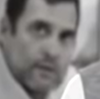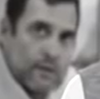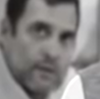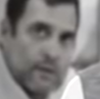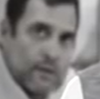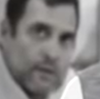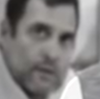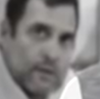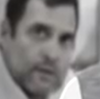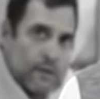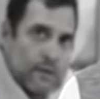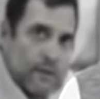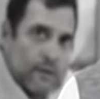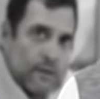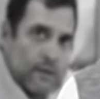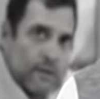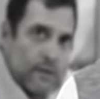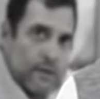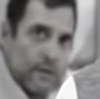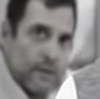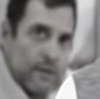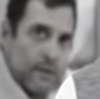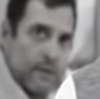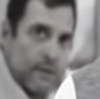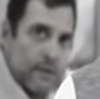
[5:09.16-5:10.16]

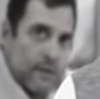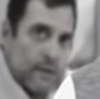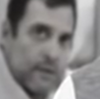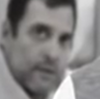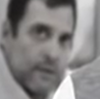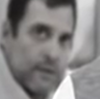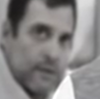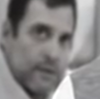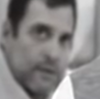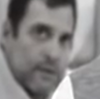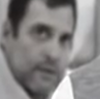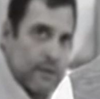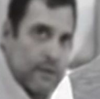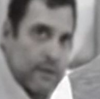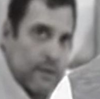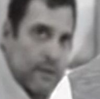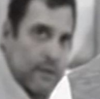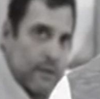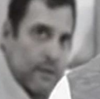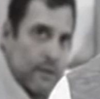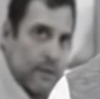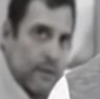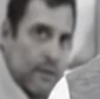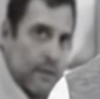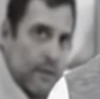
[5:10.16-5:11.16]

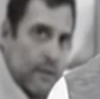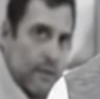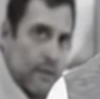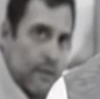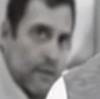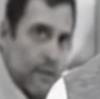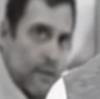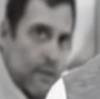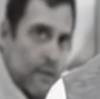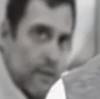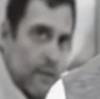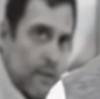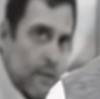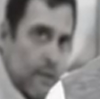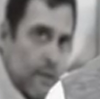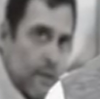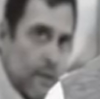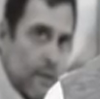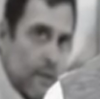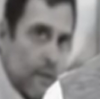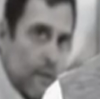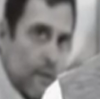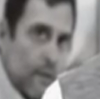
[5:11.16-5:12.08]
[no speech]